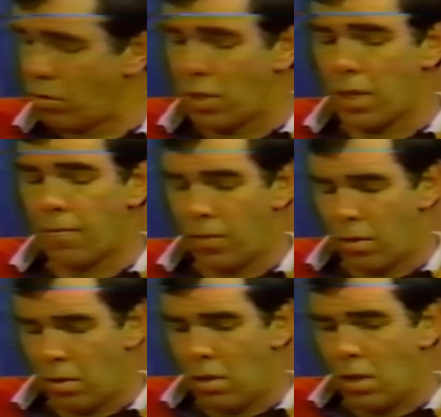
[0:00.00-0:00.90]
Okay.
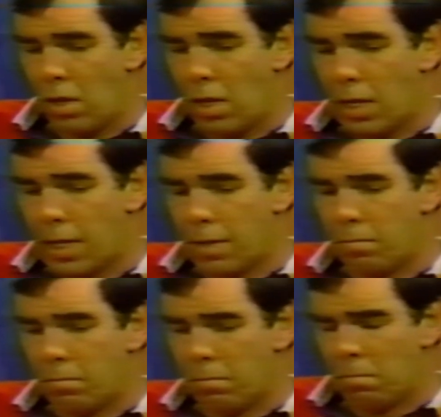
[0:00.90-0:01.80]
Yeah.
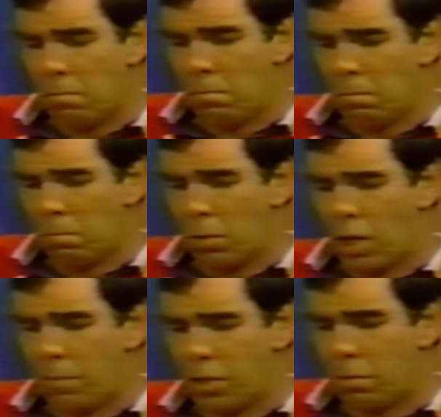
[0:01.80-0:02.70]

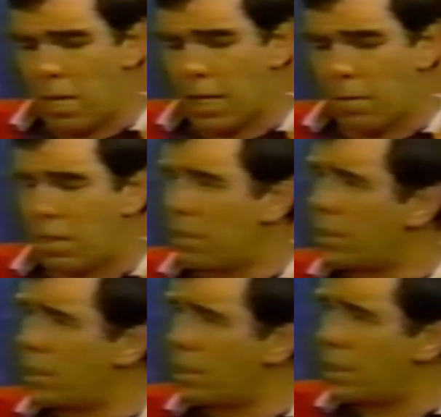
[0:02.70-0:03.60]
Bob, just back a minute.
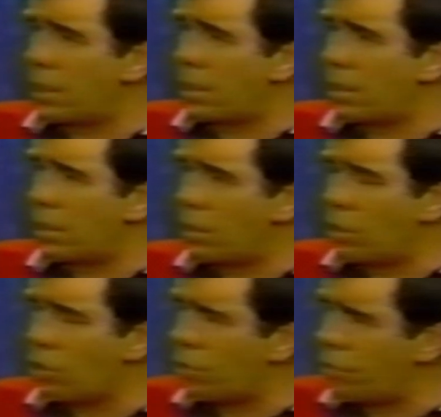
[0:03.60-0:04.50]

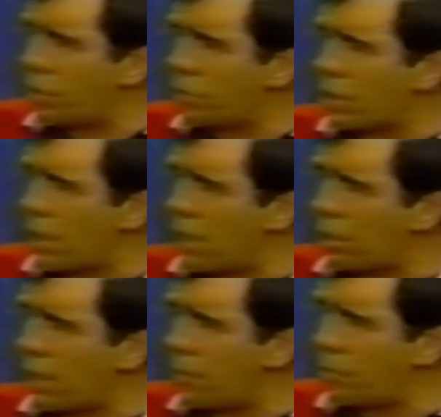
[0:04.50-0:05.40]
Your officials again are
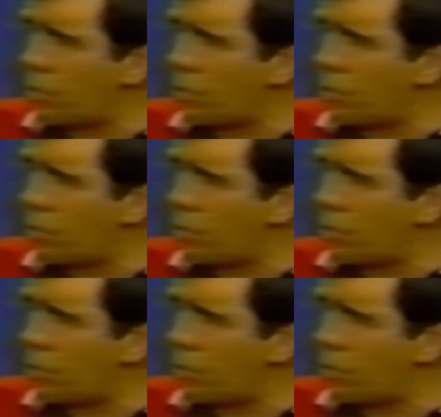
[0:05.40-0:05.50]
coming from